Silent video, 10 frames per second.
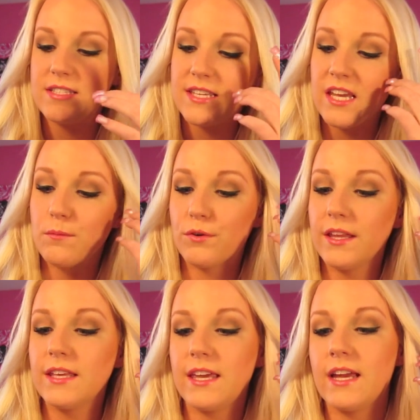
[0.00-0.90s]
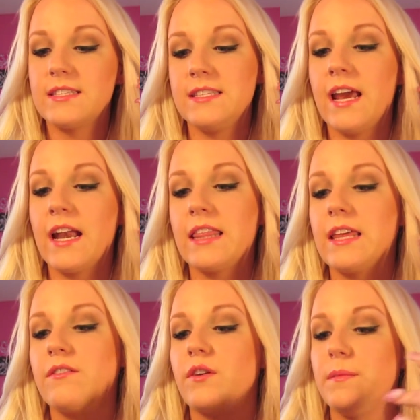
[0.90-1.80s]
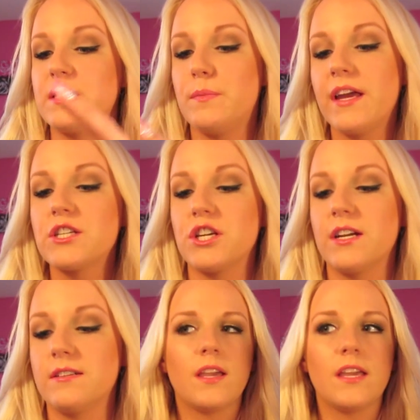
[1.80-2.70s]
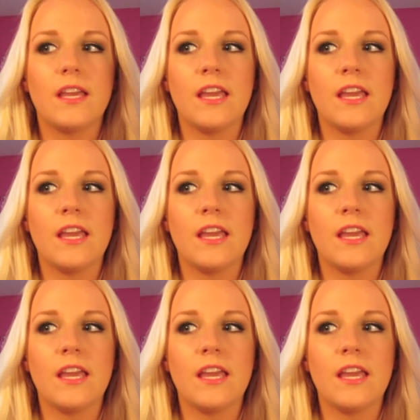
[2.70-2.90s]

The team really can't see anything from these pictures.